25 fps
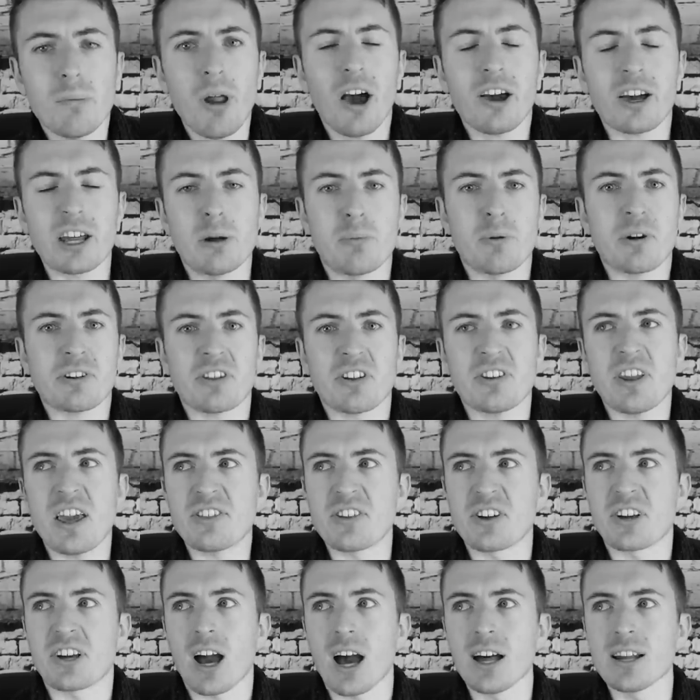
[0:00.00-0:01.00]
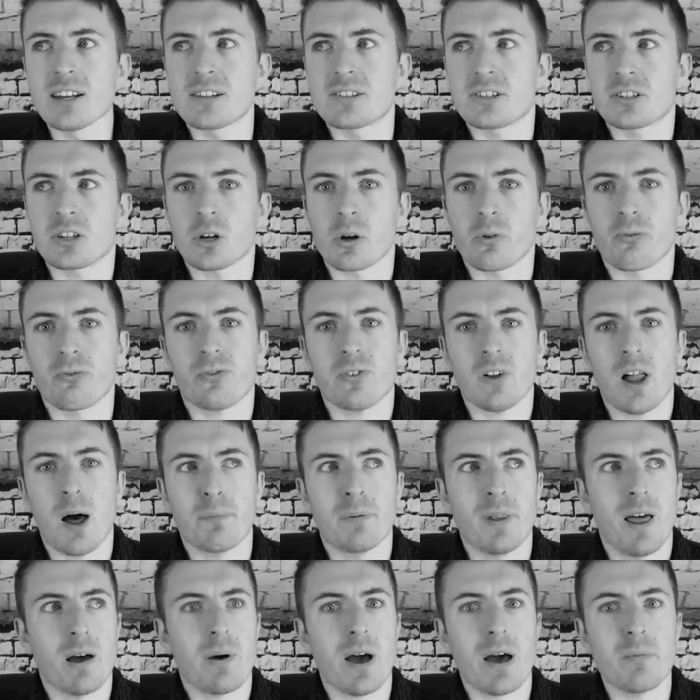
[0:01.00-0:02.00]
I'm not going to predict that Nathan Collins is going to
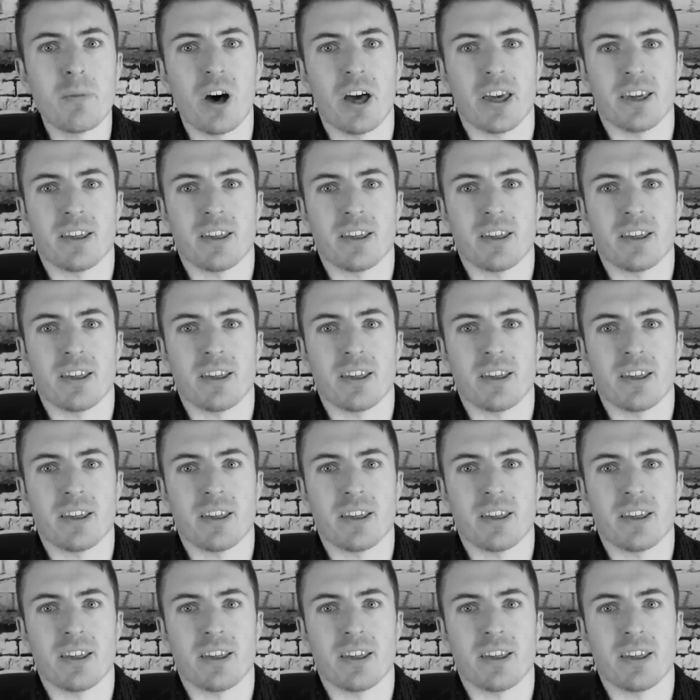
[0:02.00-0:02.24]
flop now, am